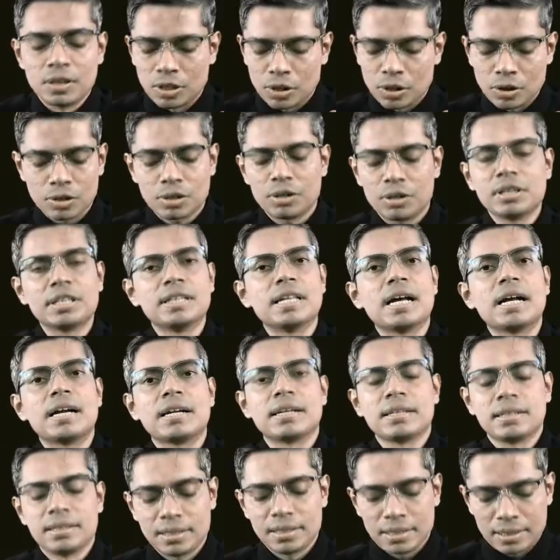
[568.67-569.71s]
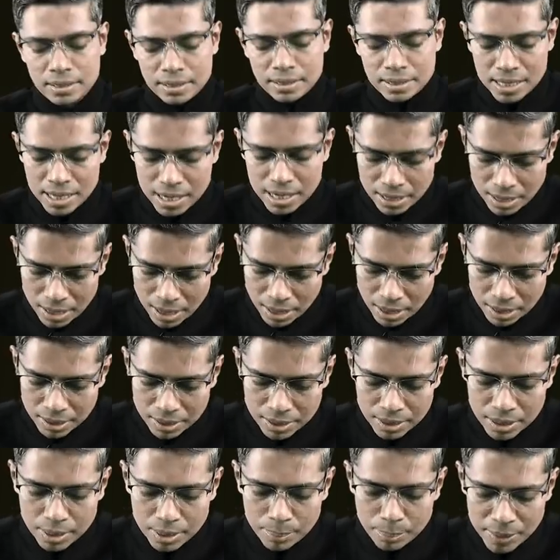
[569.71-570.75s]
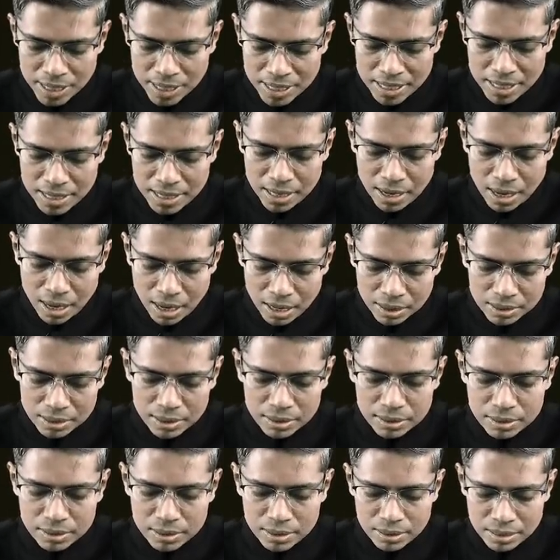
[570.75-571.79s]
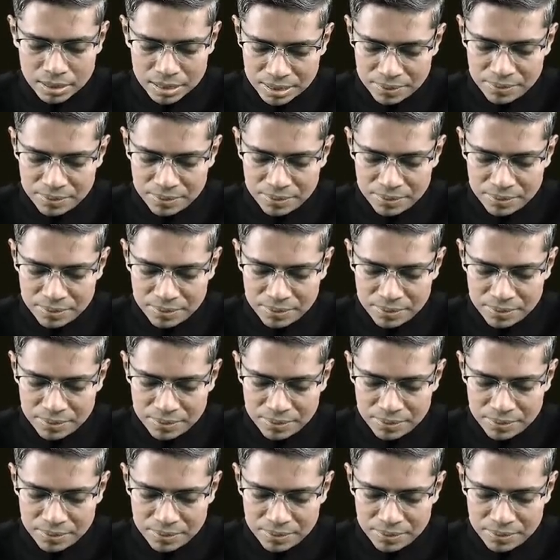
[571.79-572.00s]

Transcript: Not only that, there are many other